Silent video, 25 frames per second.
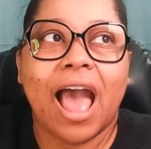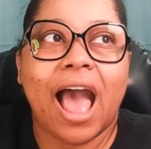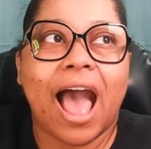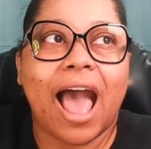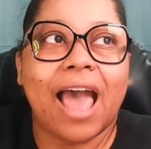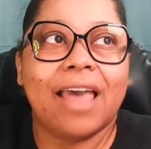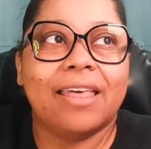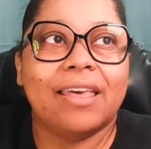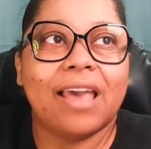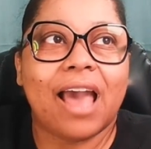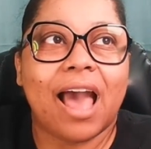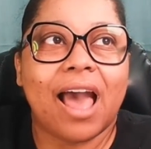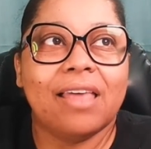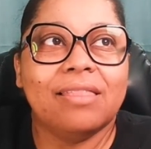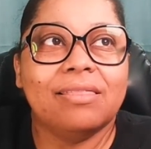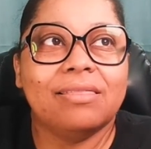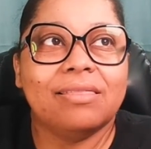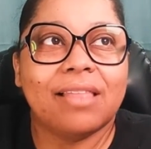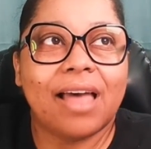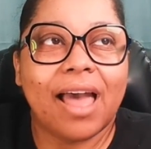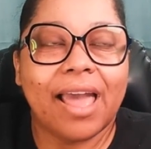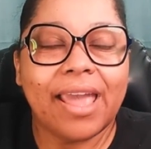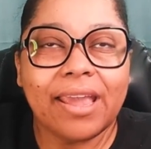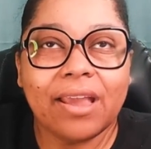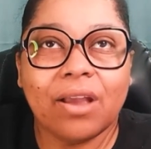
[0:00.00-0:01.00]
I
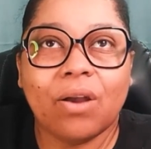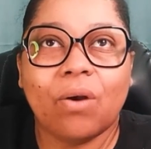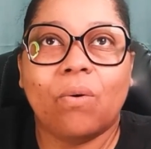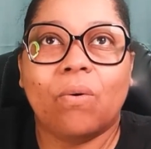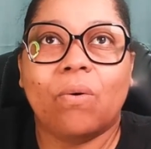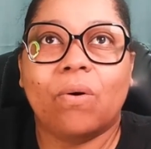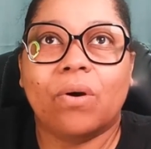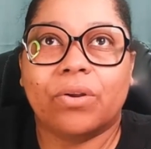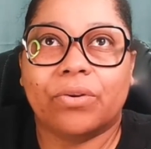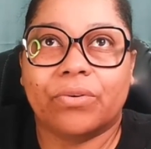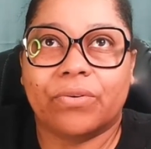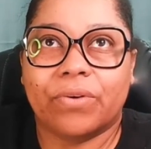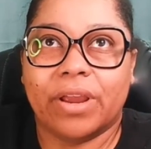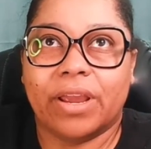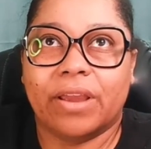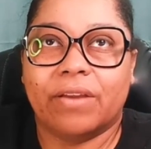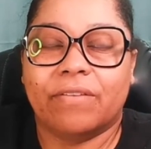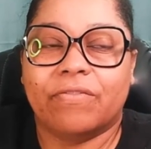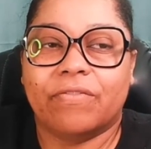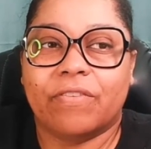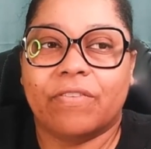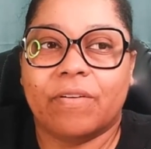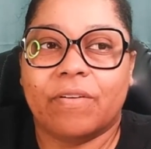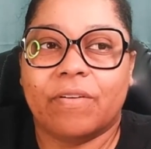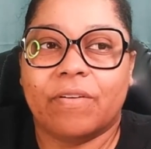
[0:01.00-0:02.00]
like ordering
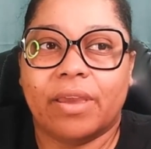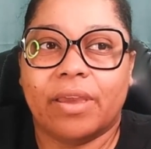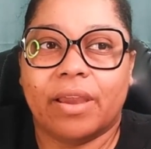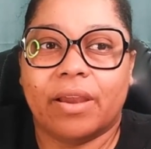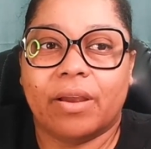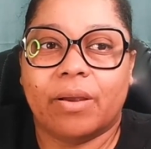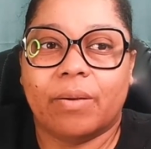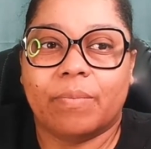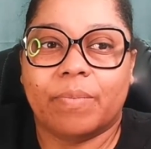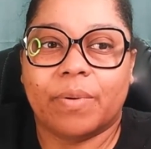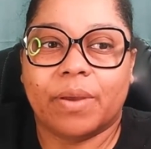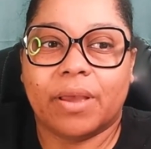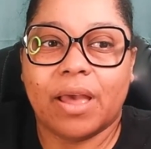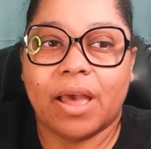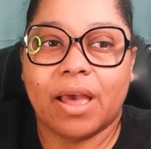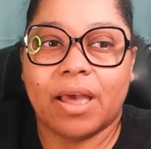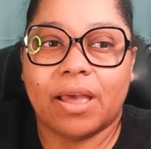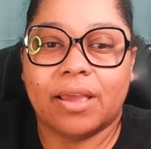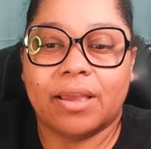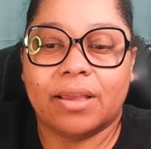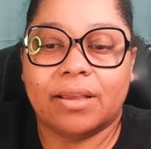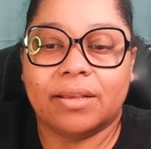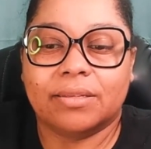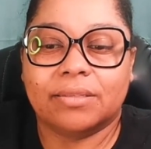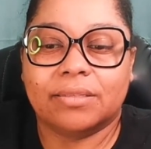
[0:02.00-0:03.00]
from there
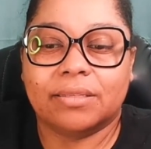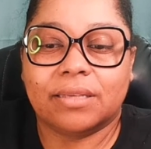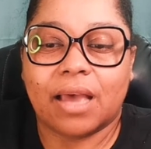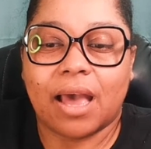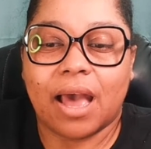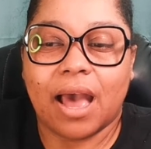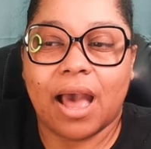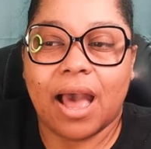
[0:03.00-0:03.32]
because